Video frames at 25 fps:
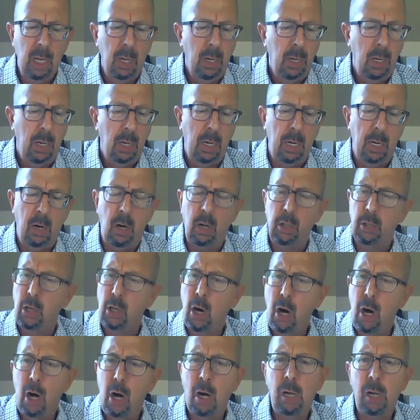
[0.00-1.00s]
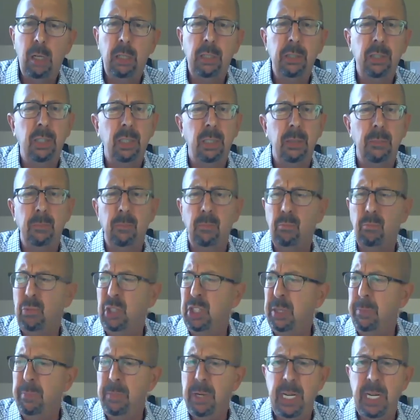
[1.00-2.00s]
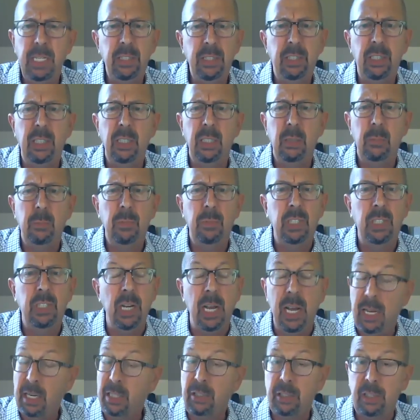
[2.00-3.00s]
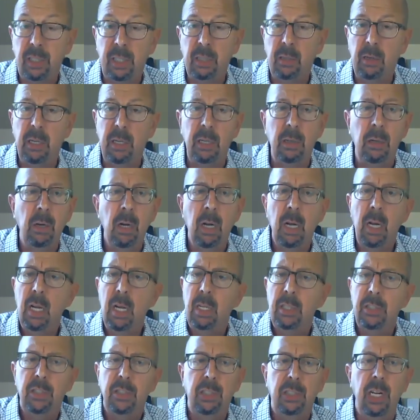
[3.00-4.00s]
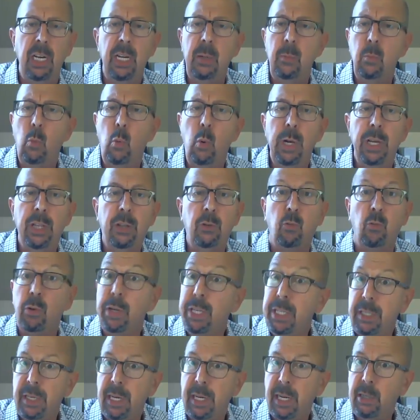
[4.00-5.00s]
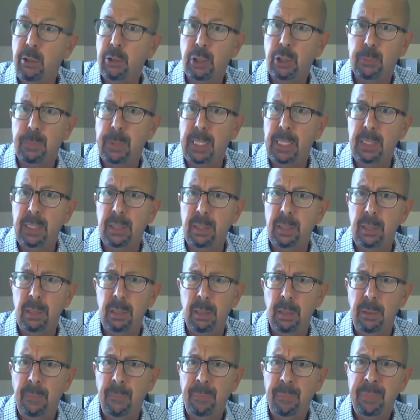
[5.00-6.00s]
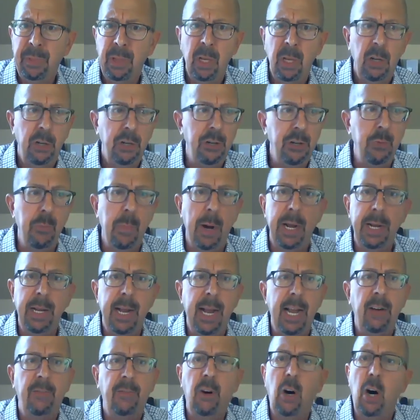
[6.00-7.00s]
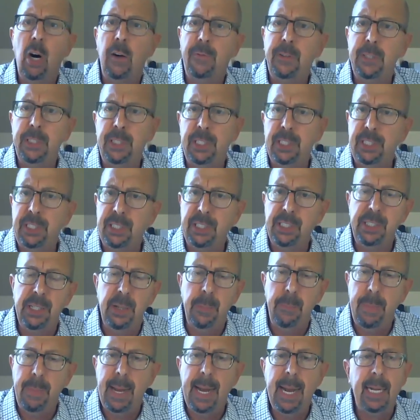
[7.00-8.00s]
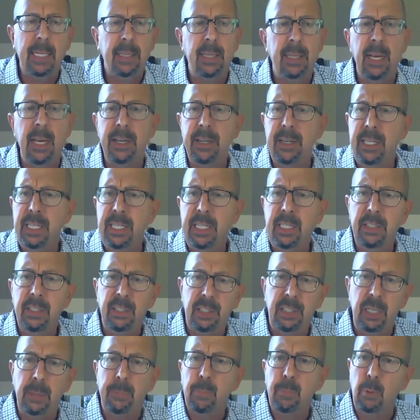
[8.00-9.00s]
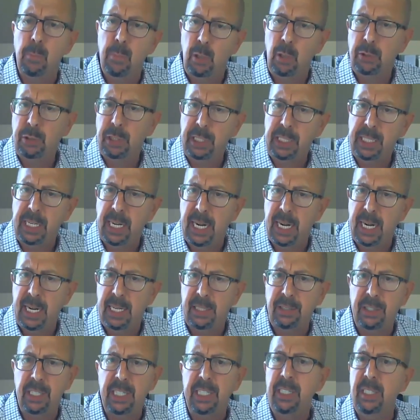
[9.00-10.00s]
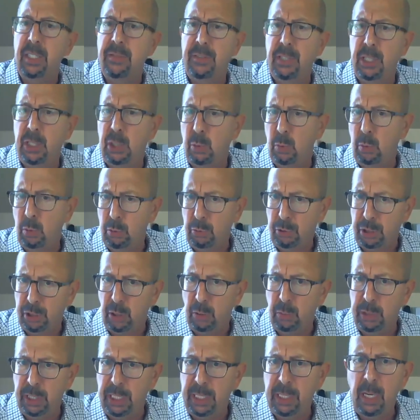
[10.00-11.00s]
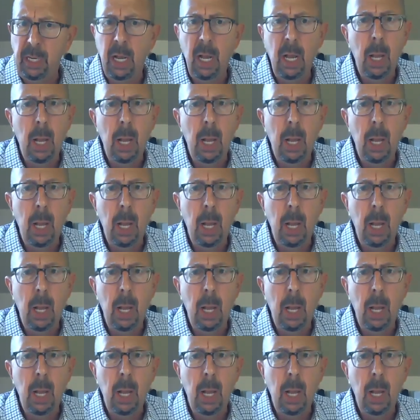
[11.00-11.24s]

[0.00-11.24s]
all the halls, gymnasiums, exterior. Same with retail spaces. You might have offices in the back that need SIP or multicast individual zoning,